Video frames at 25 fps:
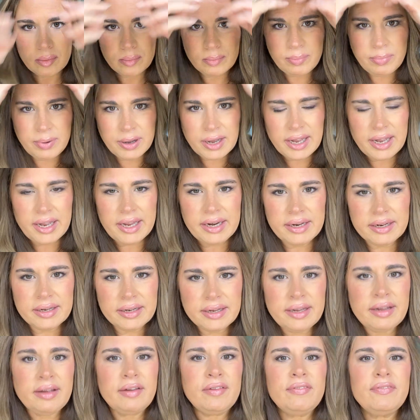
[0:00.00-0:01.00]
But
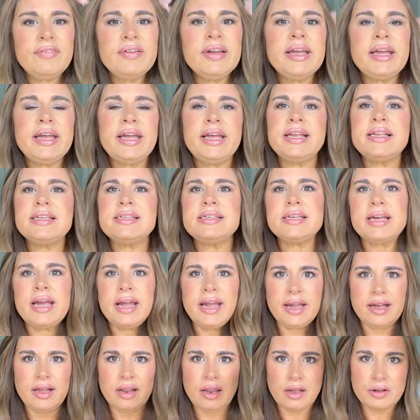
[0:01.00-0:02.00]
if it's
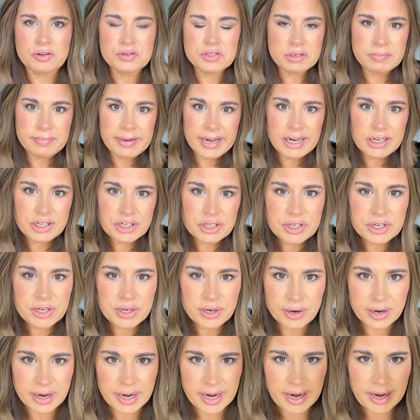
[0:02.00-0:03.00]
a close match to
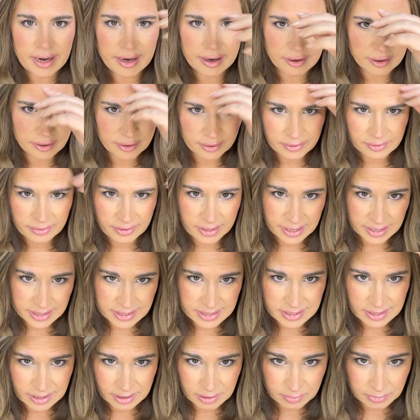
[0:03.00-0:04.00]
your hair, then
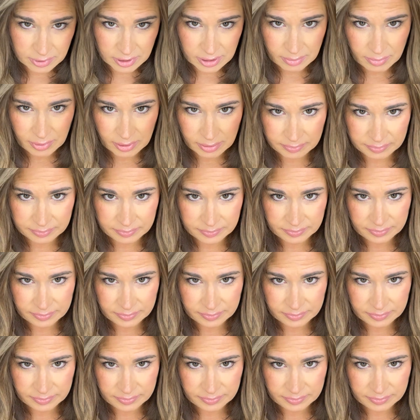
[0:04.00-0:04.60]
it's not a problem.